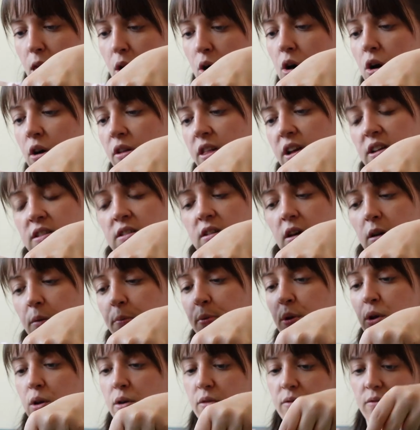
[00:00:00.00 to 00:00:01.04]
Oh, that's like
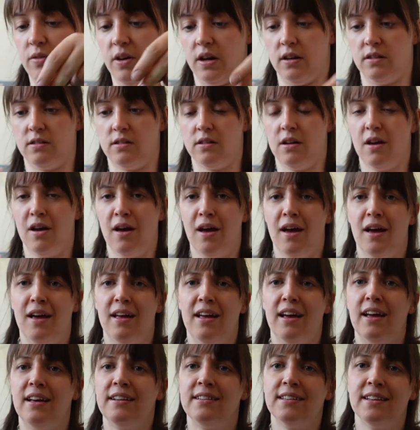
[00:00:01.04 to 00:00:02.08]
perfect.
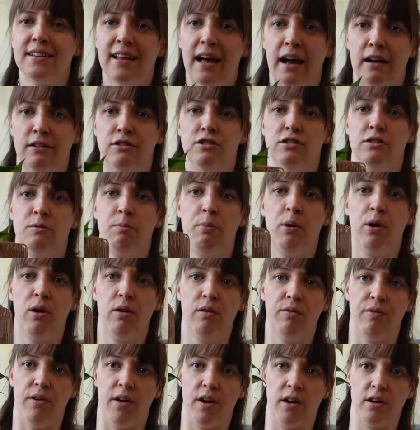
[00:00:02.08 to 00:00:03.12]
Isn't that just
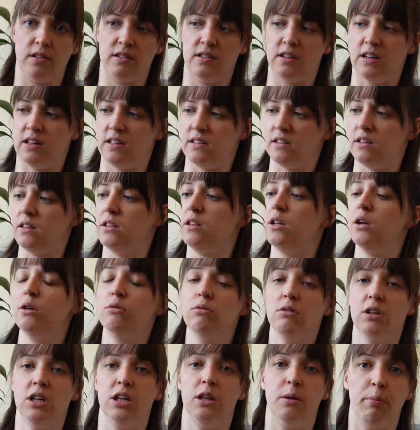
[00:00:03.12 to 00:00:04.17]
perfect? It's
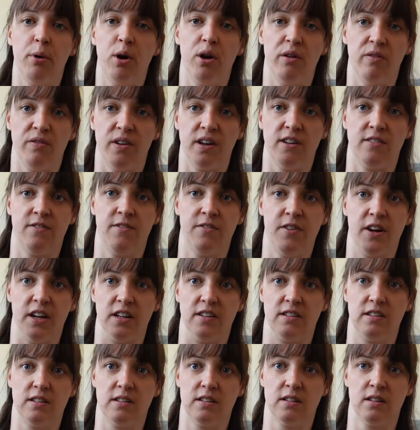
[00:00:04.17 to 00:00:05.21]
literally the perfect
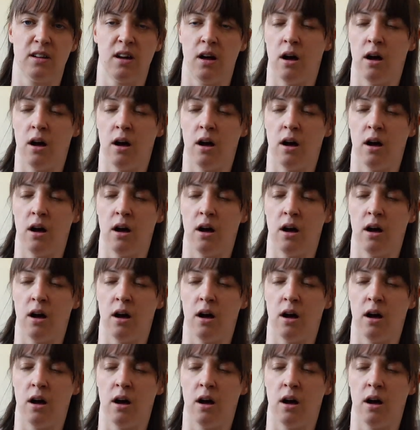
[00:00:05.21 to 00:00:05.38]
fit.